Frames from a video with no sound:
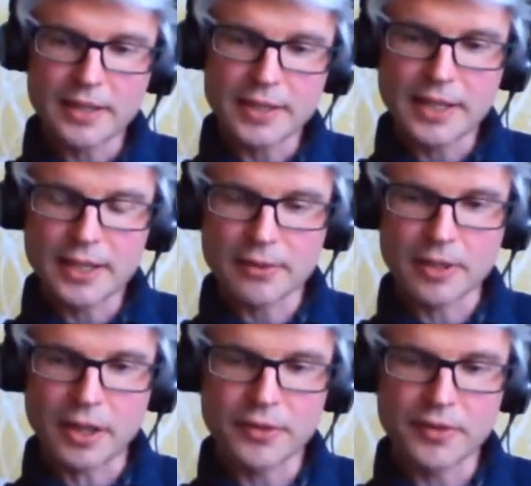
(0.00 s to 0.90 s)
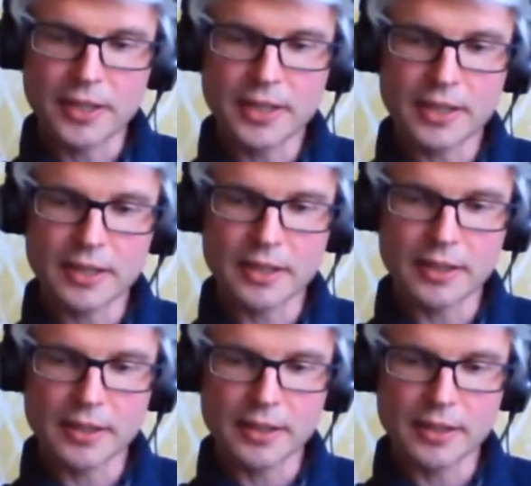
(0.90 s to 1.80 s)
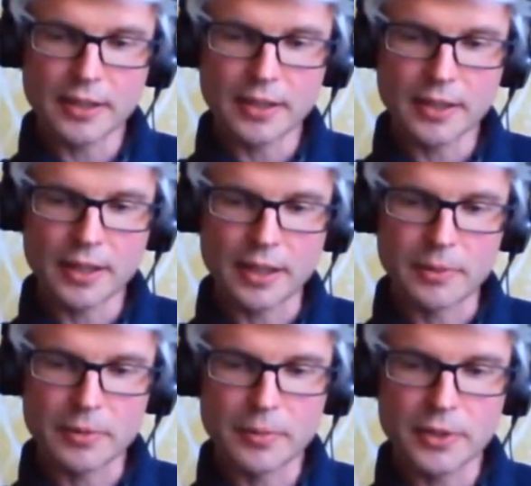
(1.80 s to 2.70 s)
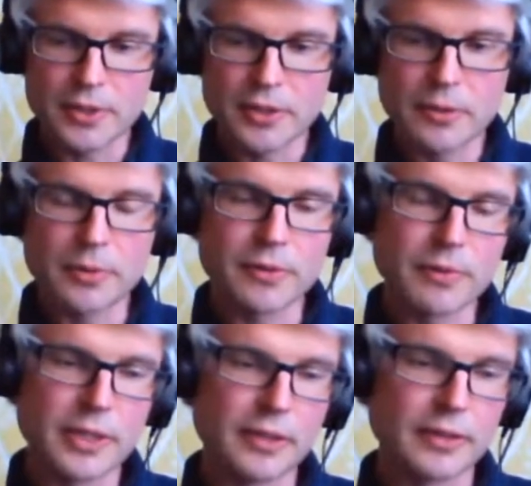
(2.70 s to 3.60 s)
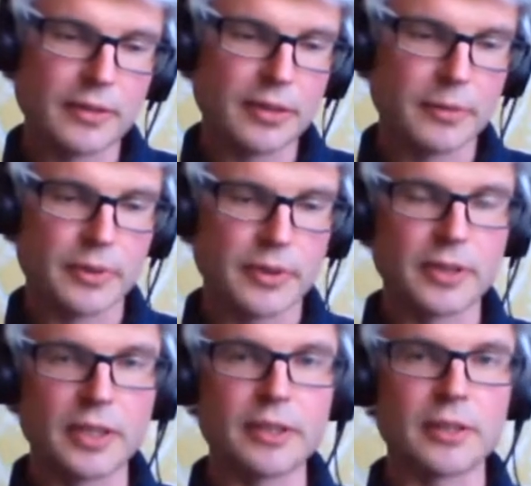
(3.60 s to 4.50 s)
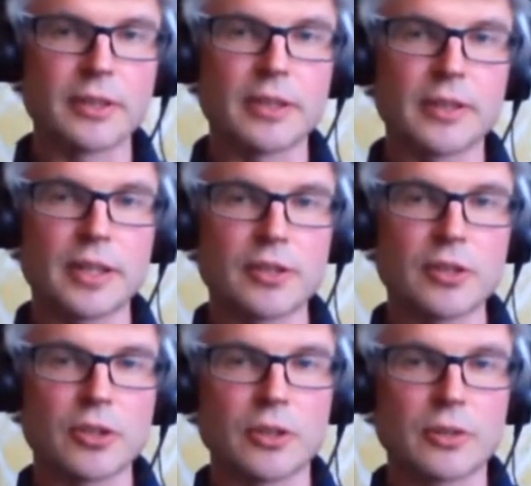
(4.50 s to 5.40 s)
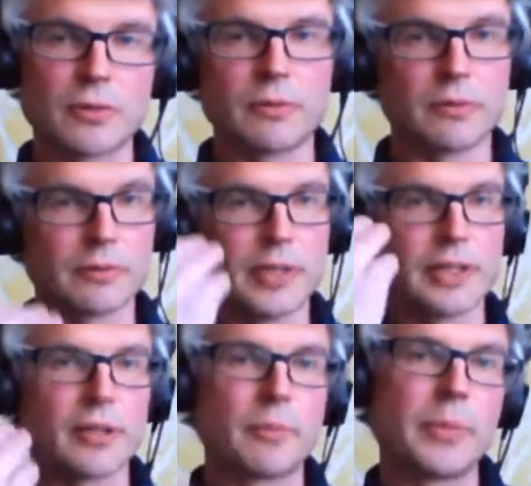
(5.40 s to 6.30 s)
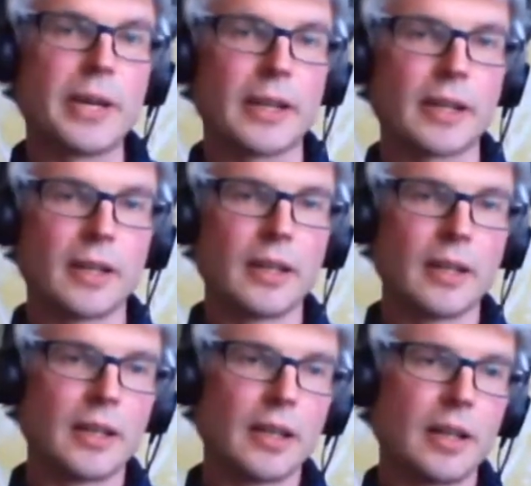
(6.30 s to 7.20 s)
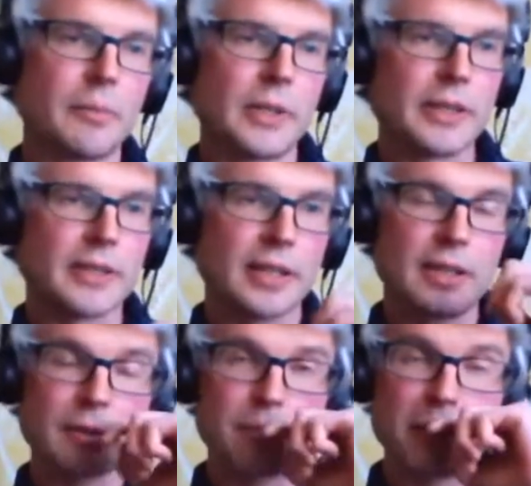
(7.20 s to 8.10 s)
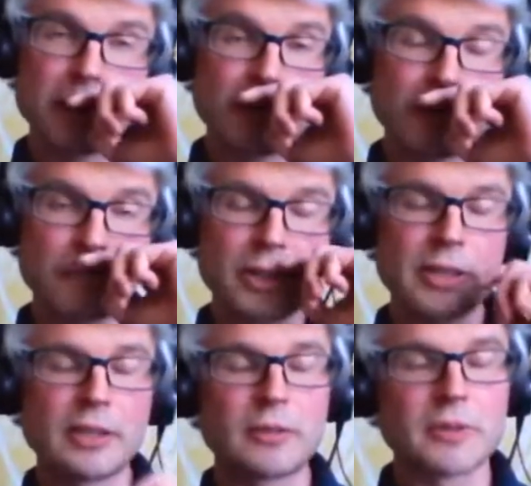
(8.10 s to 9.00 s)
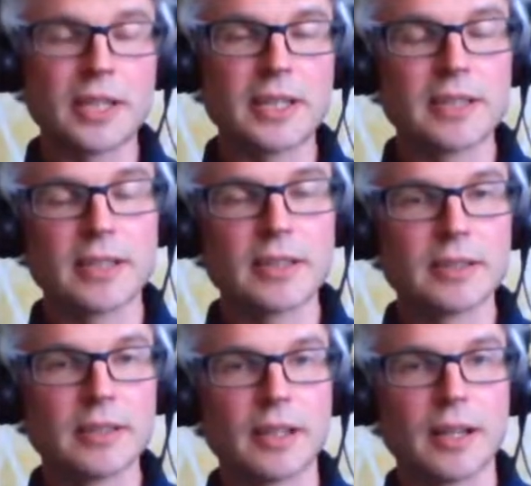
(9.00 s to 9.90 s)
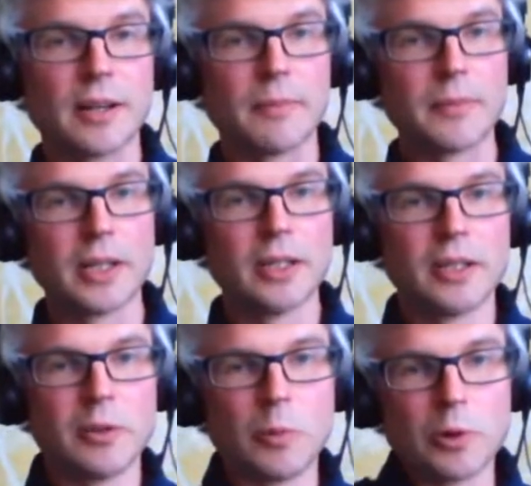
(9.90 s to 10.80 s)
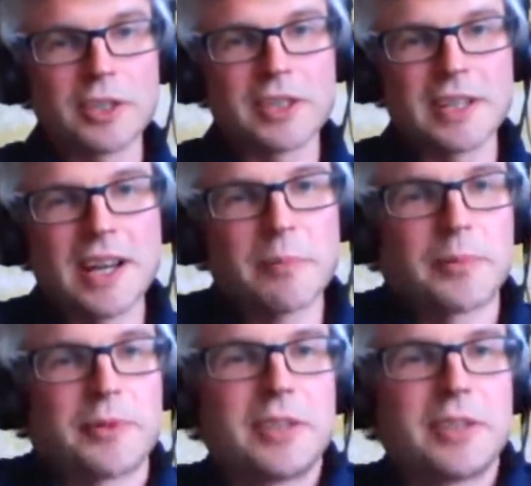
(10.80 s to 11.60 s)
Data, I think, I mean almost no one is reading terms and conditions because they're so big. LinkedIn is merrily mining your data. WhatsApp,